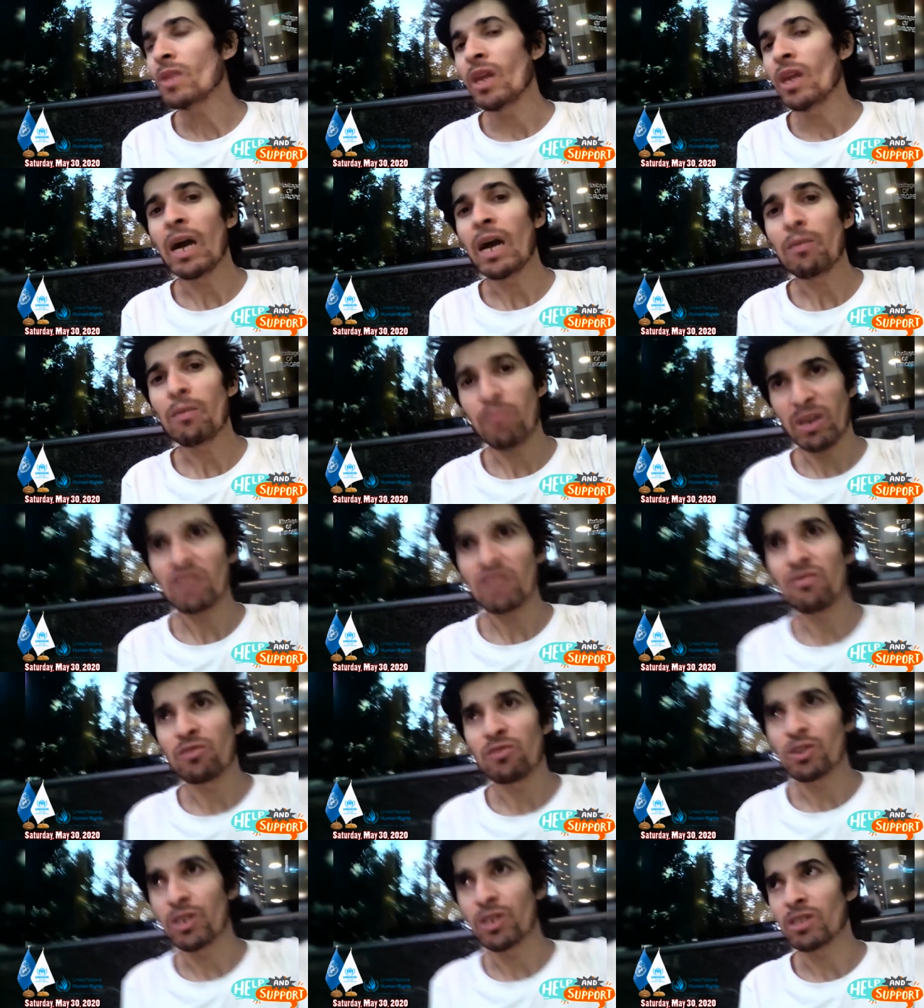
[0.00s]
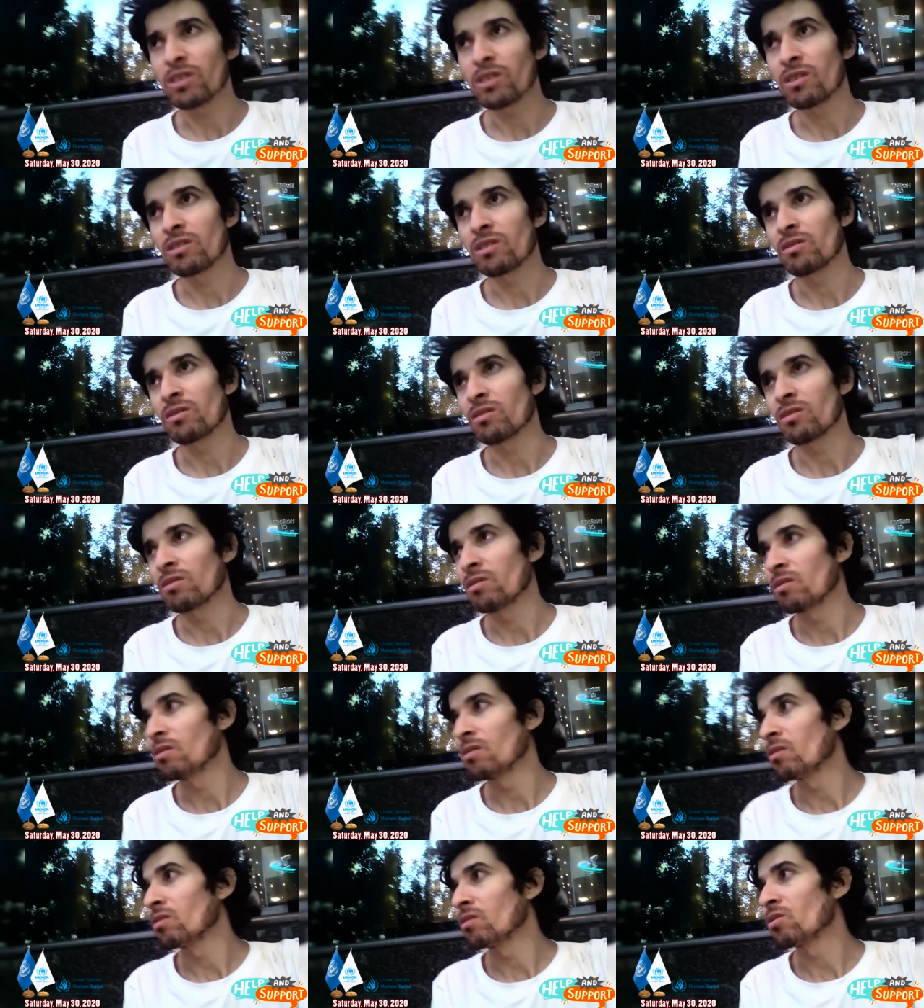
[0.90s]
I paid for it.
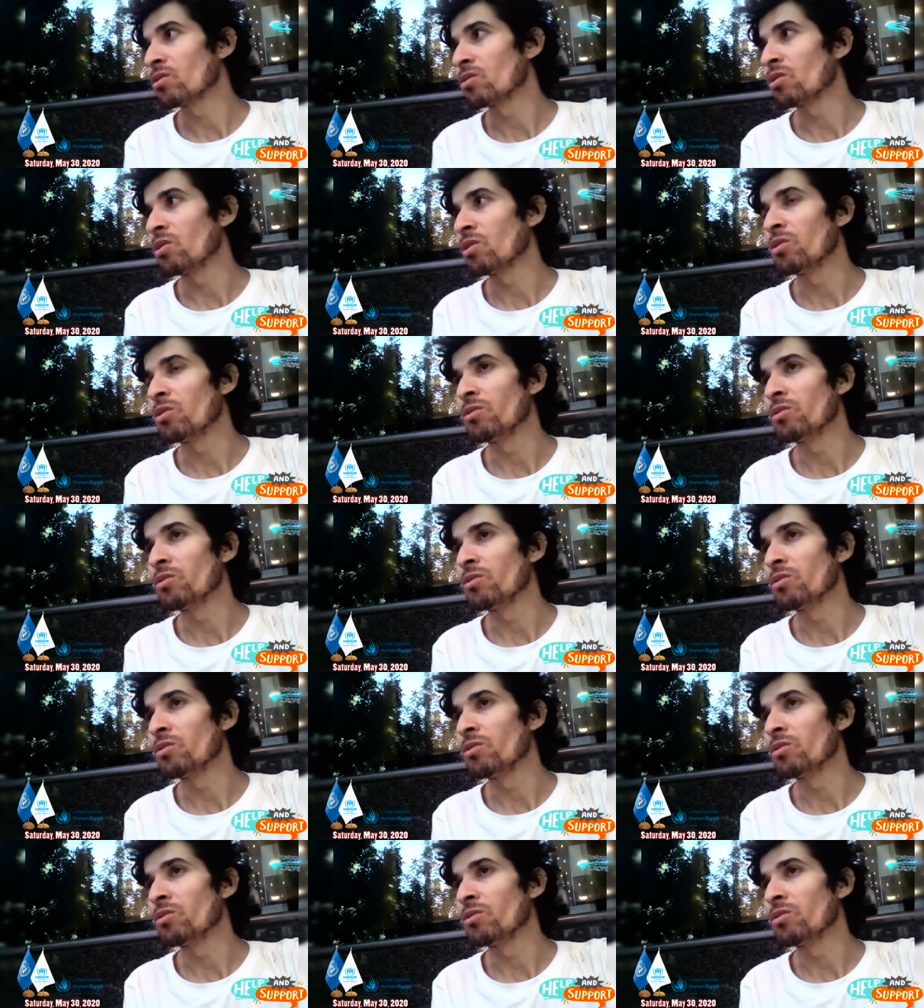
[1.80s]
So